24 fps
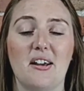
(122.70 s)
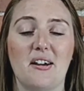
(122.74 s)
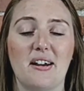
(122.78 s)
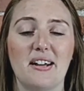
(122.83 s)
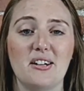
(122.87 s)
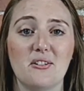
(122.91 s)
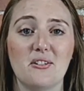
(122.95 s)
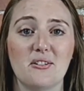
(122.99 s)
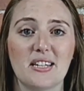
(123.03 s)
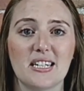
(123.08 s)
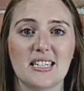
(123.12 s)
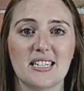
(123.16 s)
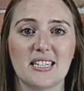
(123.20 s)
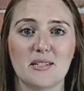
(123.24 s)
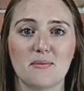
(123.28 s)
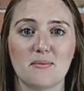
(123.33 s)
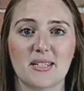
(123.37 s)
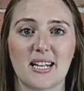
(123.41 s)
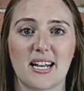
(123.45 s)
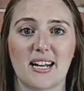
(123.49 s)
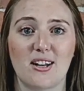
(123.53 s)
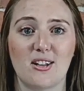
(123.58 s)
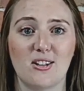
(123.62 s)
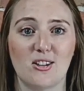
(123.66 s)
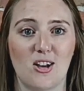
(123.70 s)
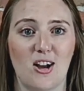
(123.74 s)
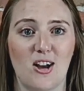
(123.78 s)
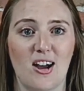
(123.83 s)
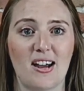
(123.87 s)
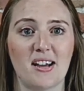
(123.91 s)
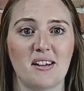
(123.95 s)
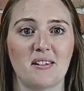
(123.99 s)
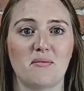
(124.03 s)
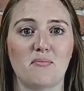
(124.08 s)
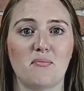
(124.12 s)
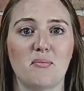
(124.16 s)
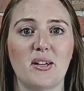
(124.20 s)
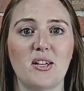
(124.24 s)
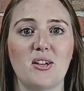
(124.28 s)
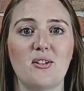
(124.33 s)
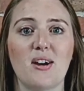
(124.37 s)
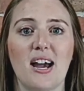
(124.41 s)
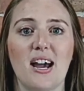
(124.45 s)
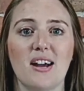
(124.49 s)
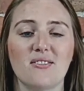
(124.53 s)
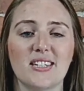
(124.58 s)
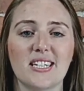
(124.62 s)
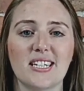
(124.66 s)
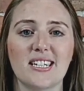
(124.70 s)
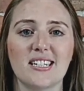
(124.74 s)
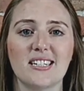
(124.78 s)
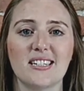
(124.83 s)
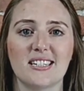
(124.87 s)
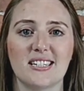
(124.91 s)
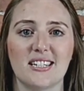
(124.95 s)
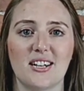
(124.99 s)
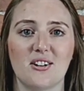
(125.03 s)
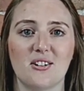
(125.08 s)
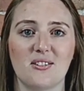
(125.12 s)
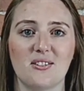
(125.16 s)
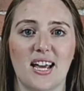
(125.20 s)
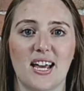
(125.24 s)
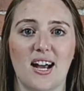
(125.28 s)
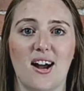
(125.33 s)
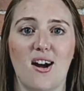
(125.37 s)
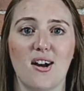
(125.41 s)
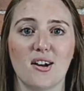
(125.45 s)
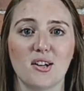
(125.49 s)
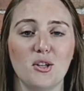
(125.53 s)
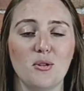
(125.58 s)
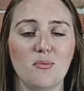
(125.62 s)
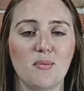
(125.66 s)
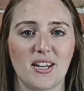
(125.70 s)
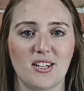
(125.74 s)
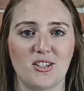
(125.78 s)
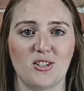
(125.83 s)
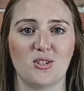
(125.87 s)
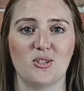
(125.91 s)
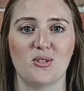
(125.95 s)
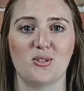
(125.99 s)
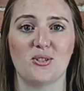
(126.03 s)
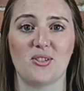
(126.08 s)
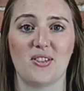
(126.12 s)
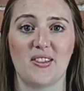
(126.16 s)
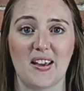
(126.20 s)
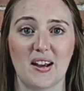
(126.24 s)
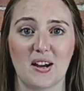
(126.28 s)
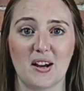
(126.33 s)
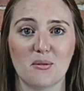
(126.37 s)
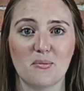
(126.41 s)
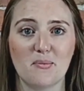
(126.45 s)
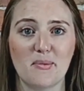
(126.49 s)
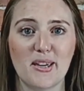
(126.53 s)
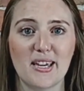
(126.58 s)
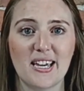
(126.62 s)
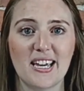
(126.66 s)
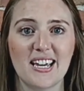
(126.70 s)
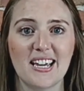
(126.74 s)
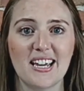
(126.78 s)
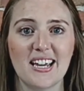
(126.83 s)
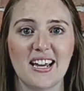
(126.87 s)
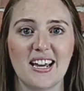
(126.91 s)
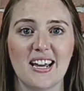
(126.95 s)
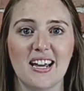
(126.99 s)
I know that seems like a lot, but you have to consider that occupational therapy